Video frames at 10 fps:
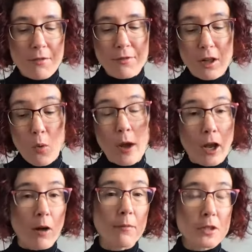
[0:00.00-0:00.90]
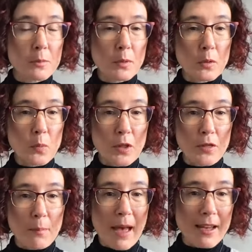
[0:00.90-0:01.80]
I felt quite comfortable with
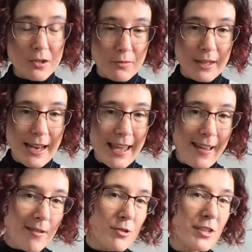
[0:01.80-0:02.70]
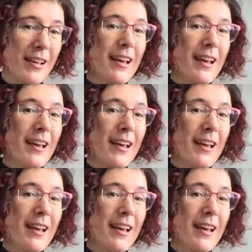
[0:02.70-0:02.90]
the pattern and layout